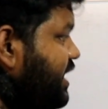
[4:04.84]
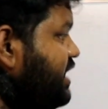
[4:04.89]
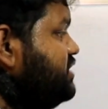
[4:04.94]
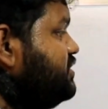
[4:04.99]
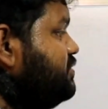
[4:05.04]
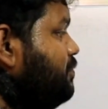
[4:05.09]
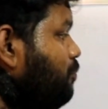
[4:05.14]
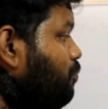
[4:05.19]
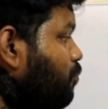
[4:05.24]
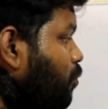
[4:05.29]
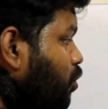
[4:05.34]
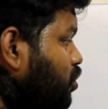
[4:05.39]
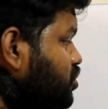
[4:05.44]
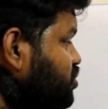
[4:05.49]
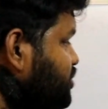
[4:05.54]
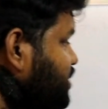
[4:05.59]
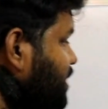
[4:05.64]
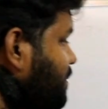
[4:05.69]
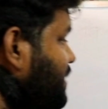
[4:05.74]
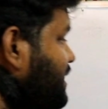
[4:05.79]
is more
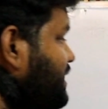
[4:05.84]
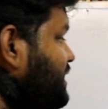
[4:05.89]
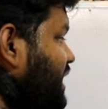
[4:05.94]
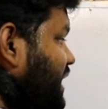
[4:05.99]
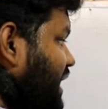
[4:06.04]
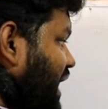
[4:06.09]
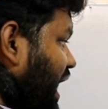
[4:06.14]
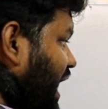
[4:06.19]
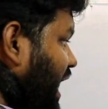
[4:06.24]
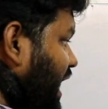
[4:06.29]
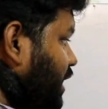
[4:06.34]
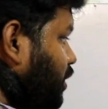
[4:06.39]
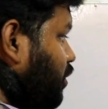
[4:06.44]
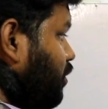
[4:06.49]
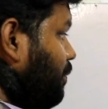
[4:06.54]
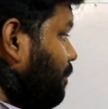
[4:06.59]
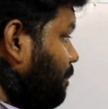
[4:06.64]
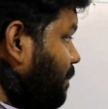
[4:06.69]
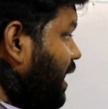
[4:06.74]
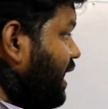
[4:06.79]
stable than
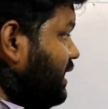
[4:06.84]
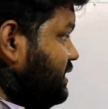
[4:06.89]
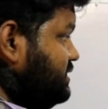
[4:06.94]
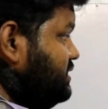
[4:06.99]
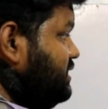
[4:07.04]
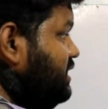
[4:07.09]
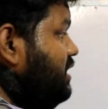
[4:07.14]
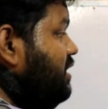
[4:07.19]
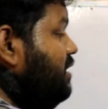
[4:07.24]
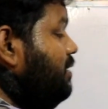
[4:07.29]
iron, but